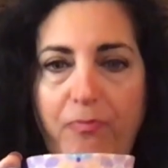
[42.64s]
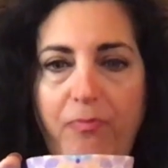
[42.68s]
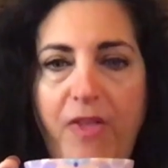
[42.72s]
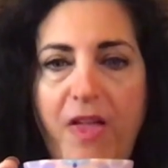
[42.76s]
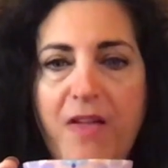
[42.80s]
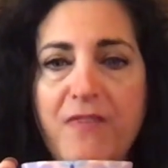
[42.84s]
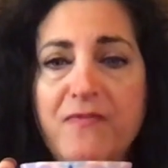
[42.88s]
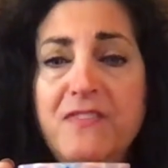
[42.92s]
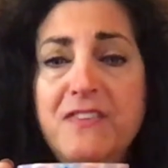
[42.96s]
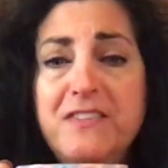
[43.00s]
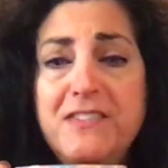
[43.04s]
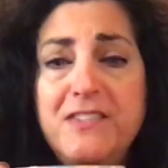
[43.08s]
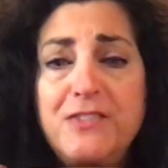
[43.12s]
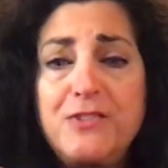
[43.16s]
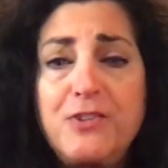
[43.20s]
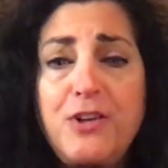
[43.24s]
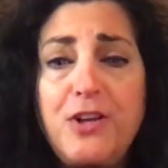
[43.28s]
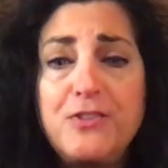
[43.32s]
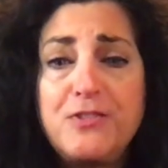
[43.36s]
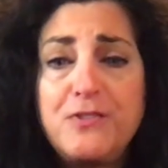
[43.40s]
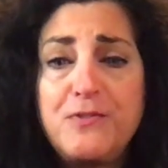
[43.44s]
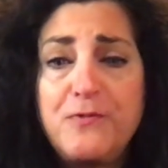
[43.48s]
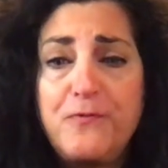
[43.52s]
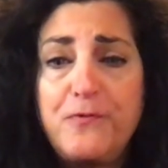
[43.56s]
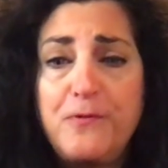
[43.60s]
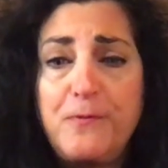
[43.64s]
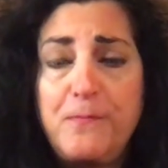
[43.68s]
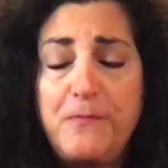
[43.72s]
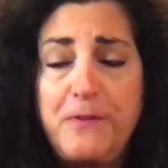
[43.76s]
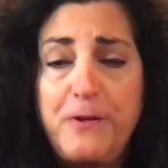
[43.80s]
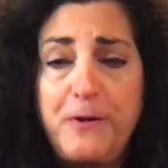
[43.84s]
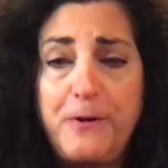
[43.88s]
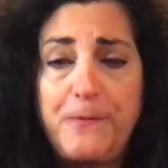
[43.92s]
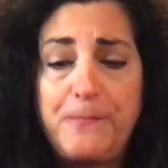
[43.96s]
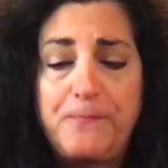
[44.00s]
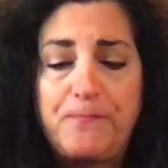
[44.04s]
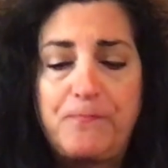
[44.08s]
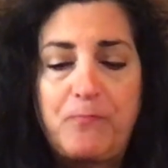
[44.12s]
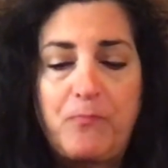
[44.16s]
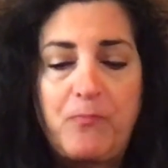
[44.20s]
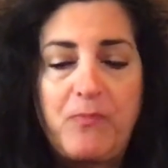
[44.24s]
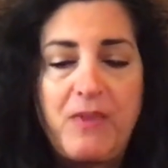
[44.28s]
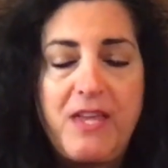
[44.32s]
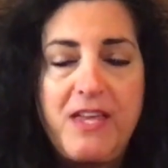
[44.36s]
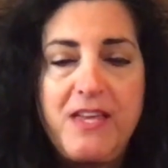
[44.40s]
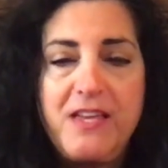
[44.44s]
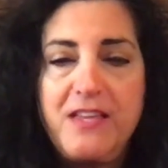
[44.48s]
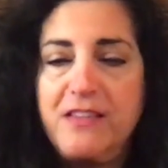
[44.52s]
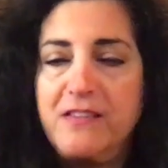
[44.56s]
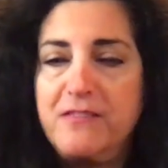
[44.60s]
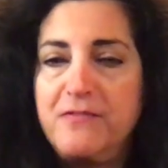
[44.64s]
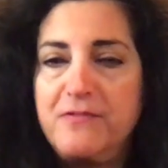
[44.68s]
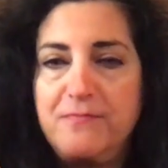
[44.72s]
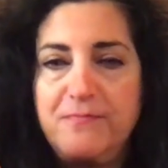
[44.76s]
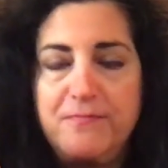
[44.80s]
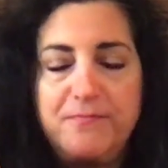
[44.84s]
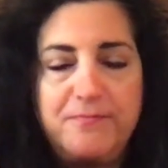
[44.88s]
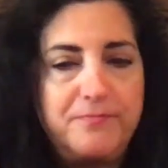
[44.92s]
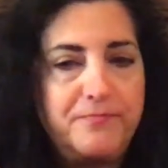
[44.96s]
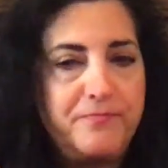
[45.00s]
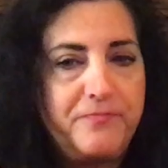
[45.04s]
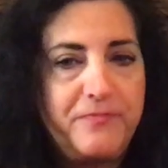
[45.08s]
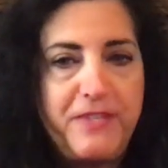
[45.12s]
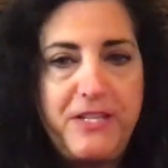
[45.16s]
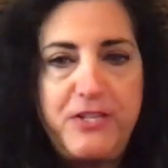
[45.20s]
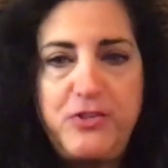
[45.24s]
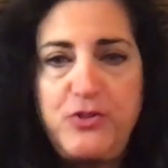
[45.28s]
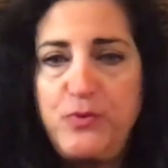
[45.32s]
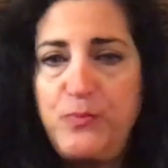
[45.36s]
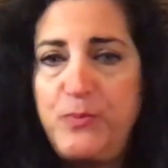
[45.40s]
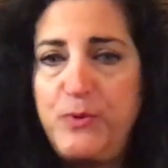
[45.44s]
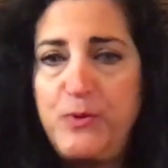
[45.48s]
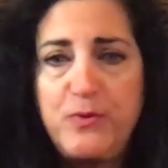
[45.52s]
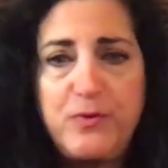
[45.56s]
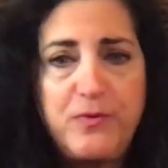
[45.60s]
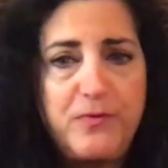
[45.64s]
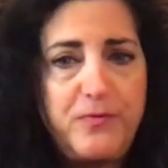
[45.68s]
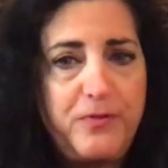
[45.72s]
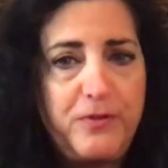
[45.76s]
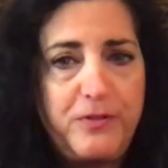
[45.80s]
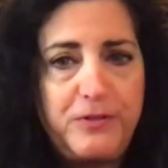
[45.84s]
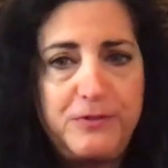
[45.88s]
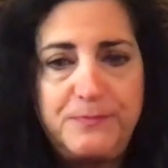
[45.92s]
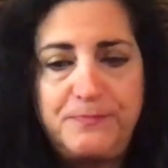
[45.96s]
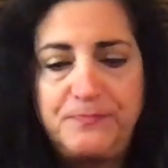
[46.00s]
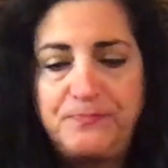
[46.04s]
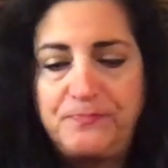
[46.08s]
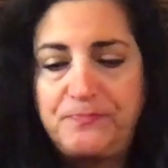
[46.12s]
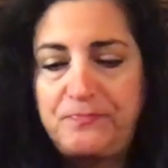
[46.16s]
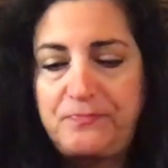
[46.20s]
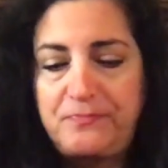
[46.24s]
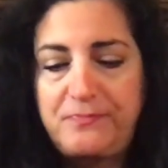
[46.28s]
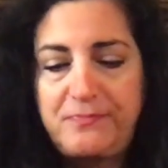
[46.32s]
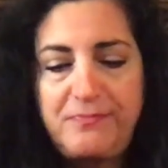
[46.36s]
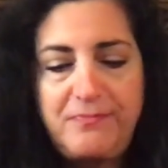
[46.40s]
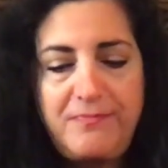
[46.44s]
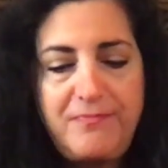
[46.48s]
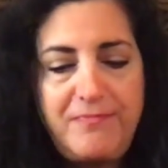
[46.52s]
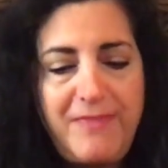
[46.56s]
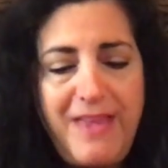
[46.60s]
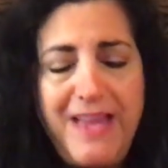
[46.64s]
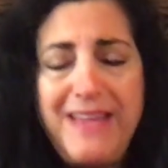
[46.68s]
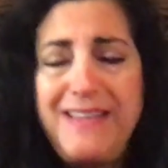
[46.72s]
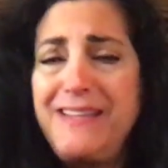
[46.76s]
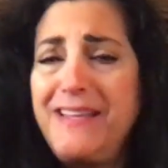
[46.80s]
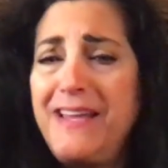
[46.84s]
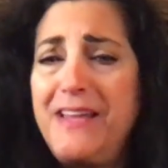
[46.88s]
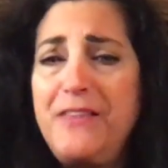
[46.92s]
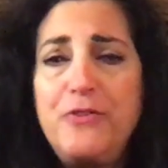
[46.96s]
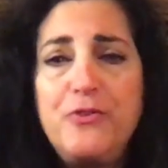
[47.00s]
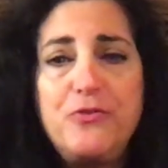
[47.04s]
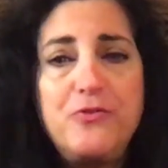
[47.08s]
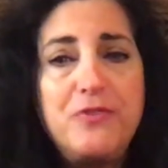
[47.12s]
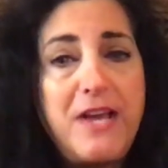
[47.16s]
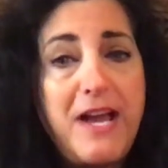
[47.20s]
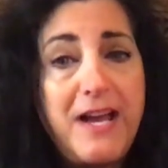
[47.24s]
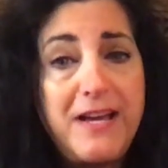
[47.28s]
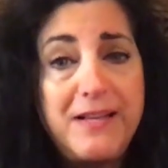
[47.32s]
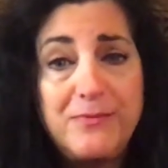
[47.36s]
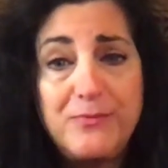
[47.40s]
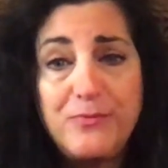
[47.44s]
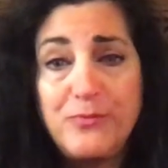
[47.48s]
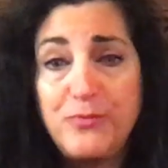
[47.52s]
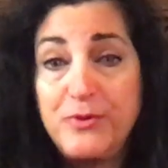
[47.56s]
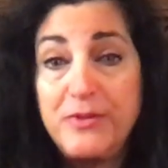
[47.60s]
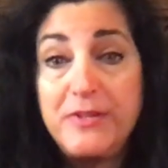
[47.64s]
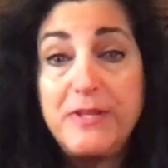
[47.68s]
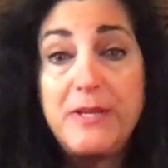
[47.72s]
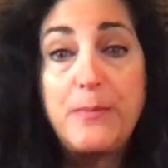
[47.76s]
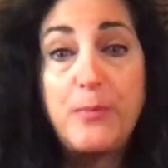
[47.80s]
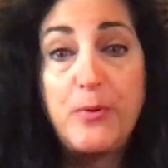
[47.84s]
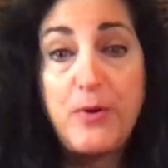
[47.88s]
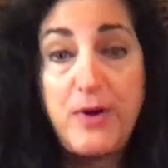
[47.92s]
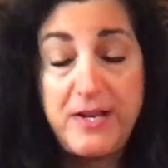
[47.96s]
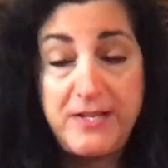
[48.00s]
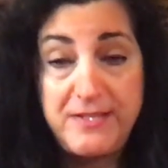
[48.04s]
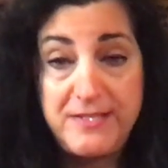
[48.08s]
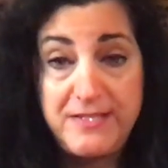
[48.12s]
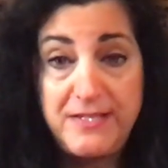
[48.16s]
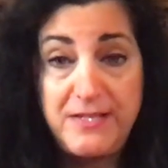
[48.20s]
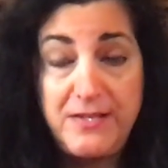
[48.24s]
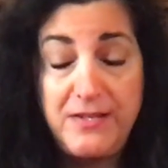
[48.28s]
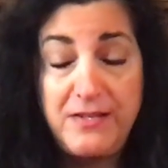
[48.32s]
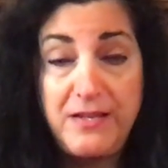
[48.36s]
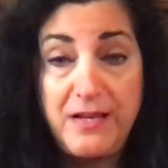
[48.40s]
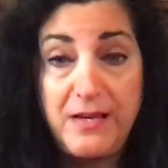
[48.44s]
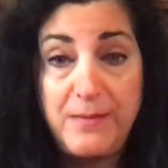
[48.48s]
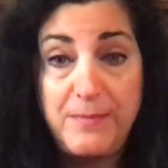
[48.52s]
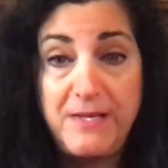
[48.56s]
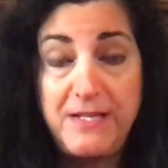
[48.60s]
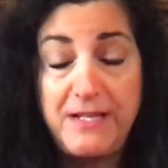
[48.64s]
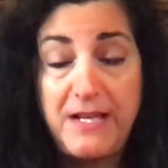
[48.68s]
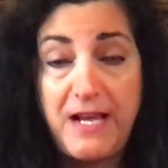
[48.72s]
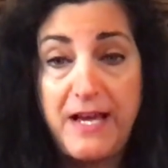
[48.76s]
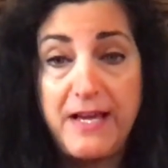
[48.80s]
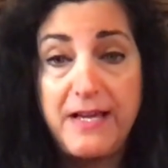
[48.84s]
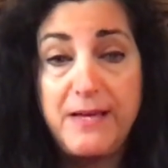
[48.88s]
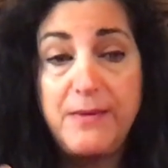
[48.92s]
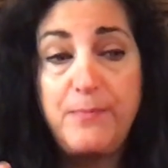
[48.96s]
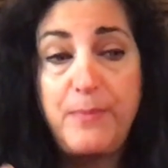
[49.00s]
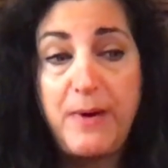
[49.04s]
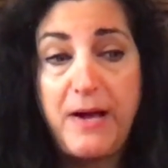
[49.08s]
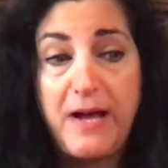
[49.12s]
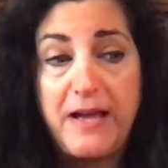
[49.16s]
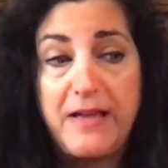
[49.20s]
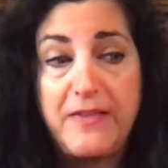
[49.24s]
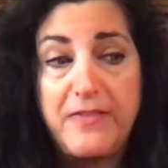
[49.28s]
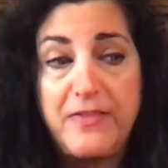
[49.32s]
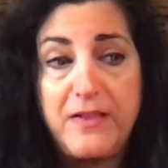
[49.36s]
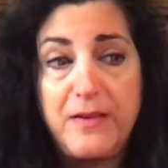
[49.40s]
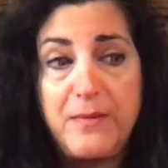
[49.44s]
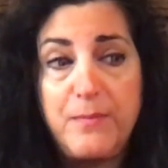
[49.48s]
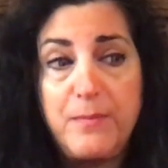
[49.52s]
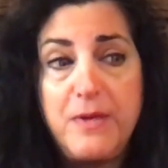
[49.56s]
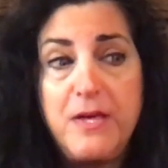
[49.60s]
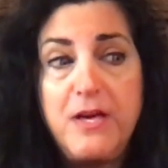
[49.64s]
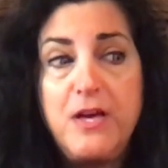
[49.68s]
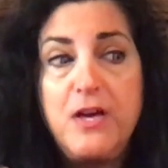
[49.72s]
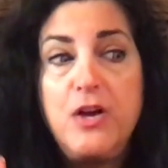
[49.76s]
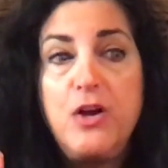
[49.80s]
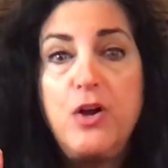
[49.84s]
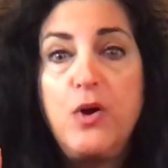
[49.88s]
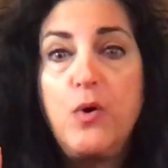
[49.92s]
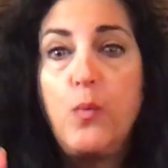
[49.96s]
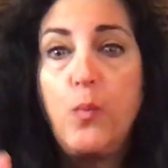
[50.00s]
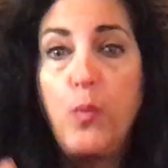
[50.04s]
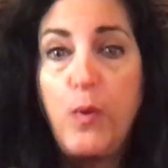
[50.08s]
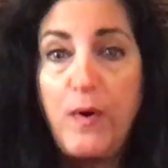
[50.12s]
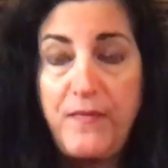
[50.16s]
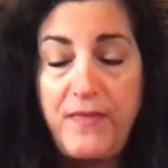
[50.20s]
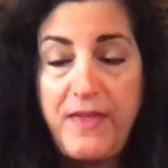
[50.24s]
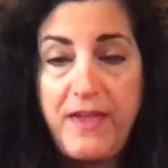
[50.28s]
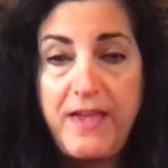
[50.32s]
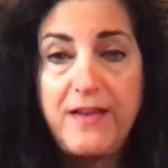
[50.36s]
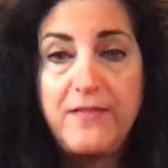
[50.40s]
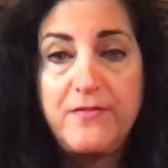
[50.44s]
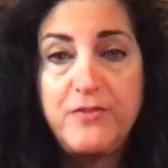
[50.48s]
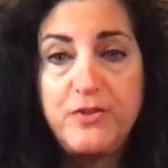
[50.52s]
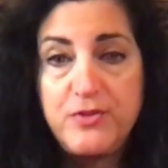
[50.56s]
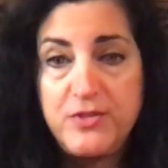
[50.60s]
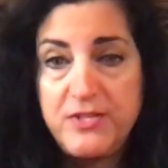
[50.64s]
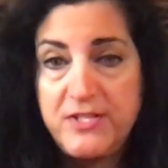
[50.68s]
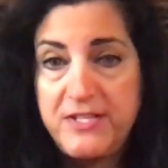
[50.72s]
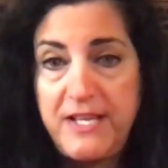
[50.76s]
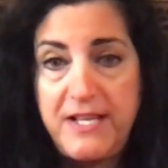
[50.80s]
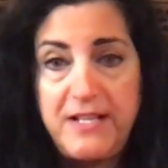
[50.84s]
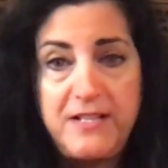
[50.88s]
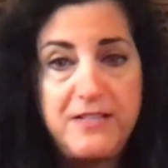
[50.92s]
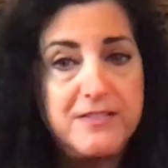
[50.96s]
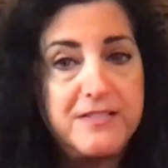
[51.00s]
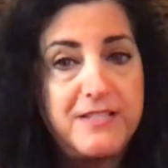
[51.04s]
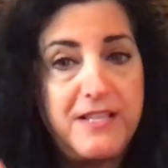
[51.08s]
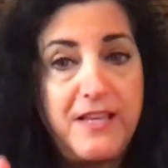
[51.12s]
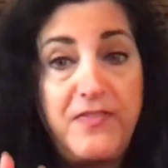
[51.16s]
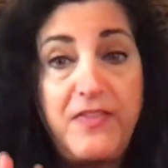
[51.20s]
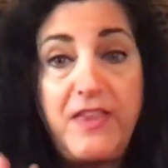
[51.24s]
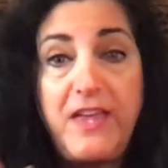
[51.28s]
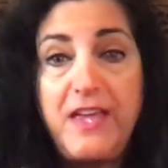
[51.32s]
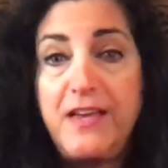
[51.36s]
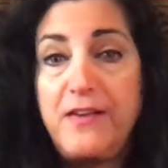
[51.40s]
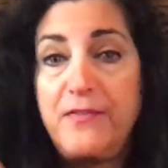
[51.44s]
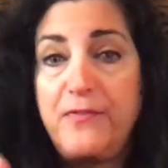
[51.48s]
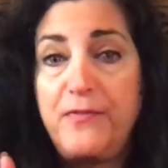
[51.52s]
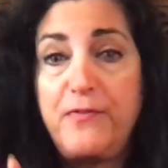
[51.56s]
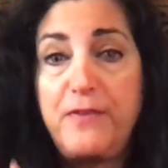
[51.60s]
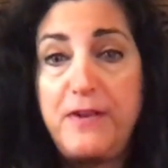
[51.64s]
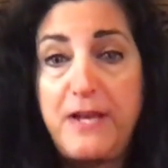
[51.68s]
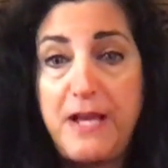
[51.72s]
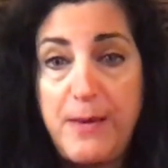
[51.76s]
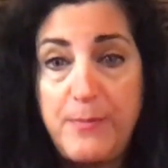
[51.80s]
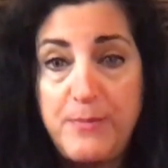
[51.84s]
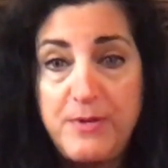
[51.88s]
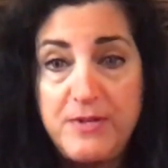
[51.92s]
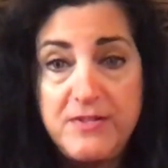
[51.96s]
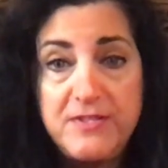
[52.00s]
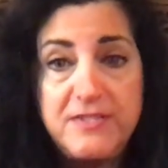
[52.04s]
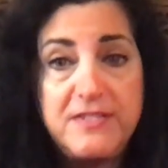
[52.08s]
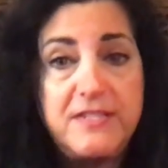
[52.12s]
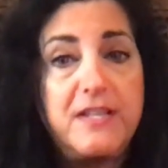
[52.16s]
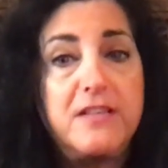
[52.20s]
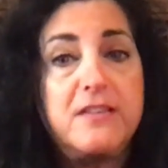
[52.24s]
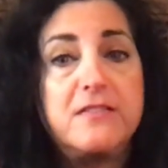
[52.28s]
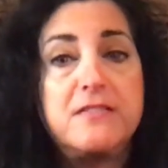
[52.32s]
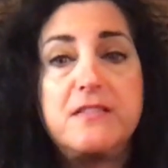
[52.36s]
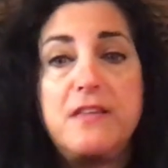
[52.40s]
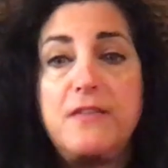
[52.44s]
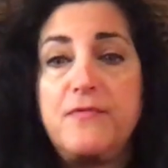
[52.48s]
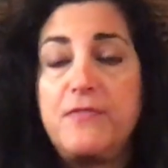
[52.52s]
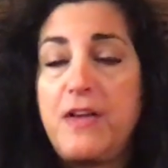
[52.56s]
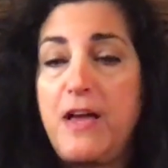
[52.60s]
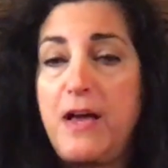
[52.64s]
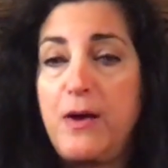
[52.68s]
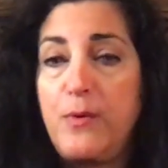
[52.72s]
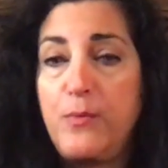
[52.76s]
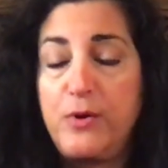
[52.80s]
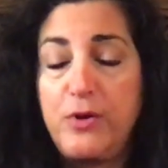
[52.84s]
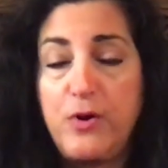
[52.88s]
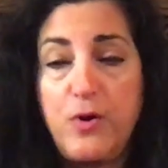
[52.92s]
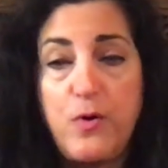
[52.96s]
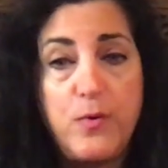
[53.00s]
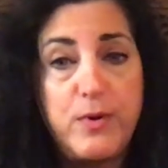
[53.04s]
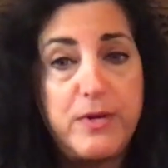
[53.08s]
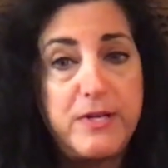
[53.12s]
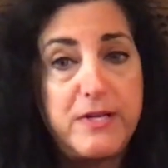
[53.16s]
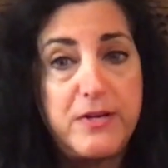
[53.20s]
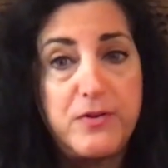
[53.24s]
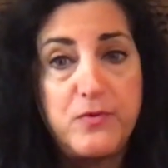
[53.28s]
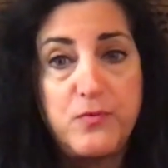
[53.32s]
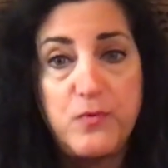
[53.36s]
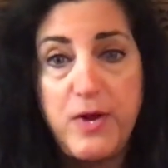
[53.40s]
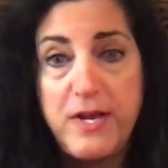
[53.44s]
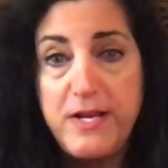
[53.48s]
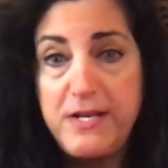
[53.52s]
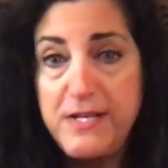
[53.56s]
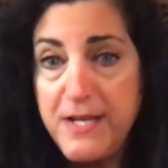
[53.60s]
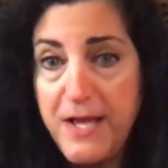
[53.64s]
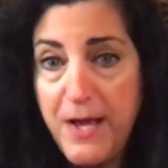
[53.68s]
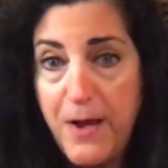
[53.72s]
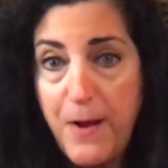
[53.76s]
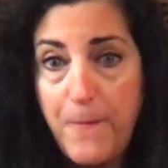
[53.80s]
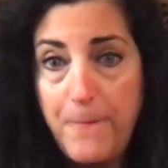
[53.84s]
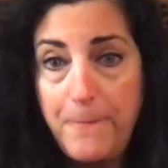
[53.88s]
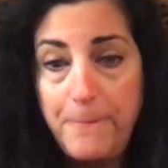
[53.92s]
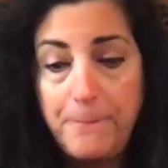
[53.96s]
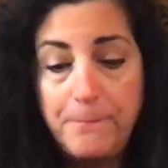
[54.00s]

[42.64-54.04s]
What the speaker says: This is also from there. They do beautiful, and they're not really pricey. I mean, I buy them when they have their sales, and they have phenomenal sales. They've got one going on right now.